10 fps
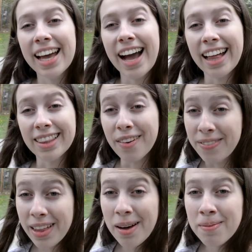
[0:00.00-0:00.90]
I
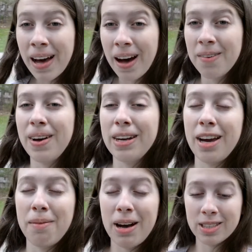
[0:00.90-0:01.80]
love them. And
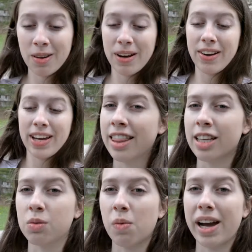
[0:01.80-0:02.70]
I'm also wearing
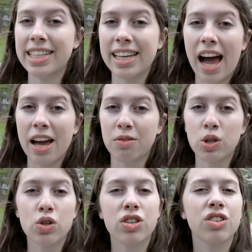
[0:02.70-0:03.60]
this white tie
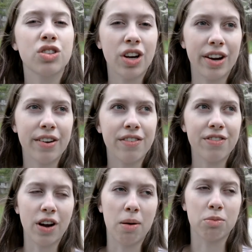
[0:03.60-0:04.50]
ruched shirt
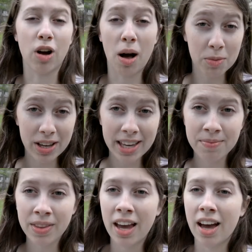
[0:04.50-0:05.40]
from Romwe,
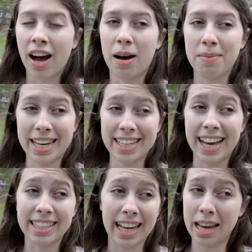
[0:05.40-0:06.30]
and
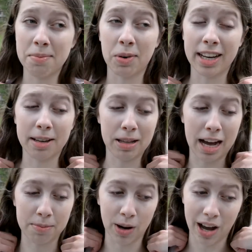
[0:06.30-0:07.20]
yes, I am wearing a
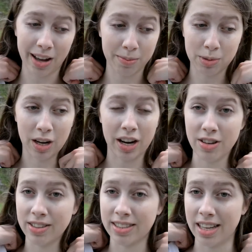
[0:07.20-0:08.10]
black bra. I'm sorry you
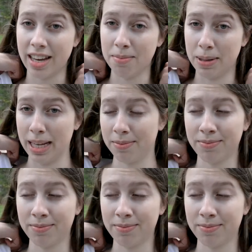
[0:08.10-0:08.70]
can see it, but